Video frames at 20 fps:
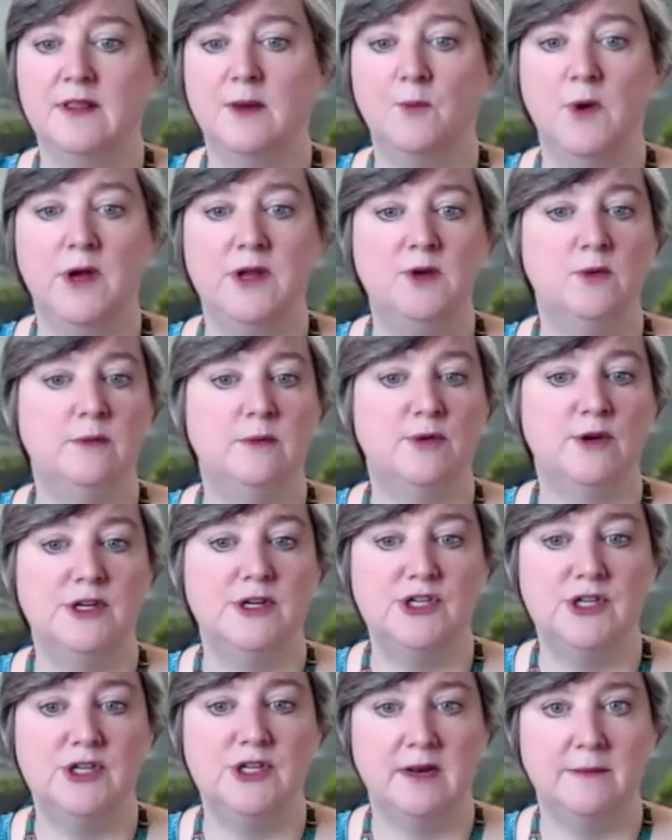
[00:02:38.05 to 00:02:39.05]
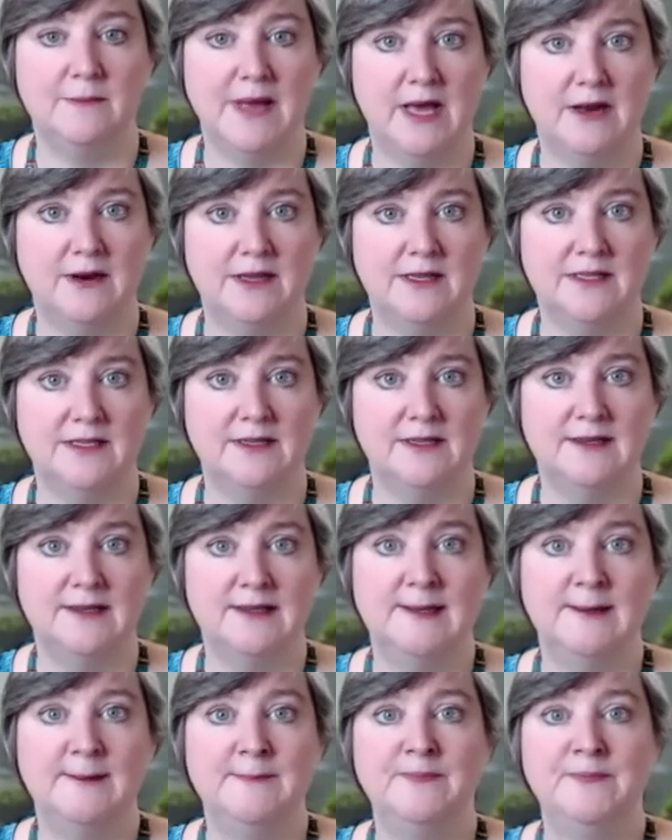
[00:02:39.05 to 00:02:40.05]
and what you appreciate about it.
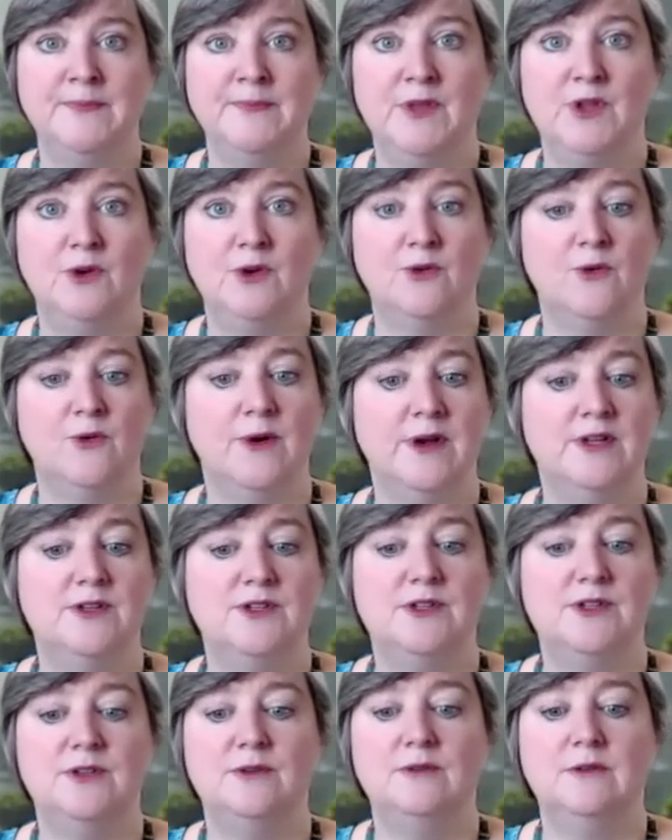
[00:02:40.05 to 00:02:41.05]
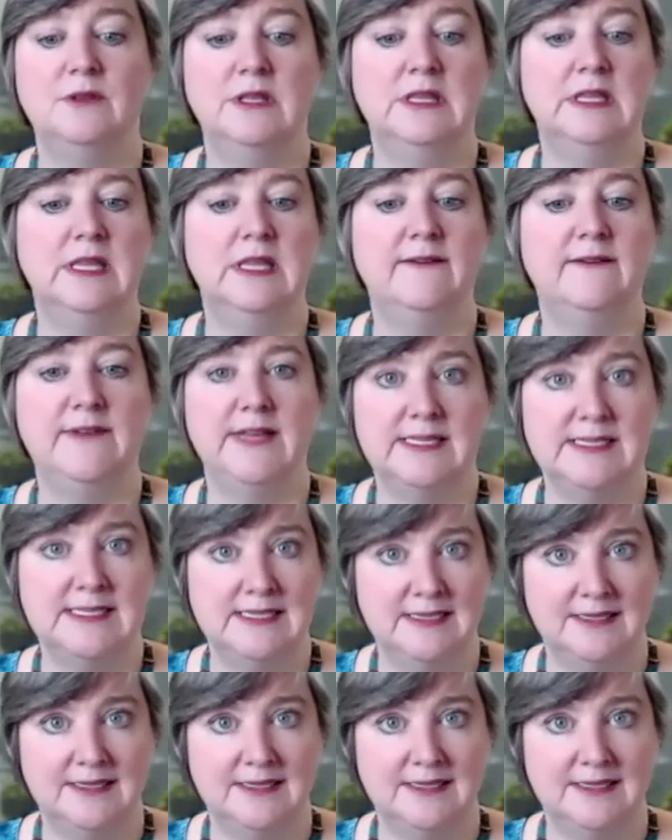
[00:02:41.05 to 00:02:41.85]
You're going to love it.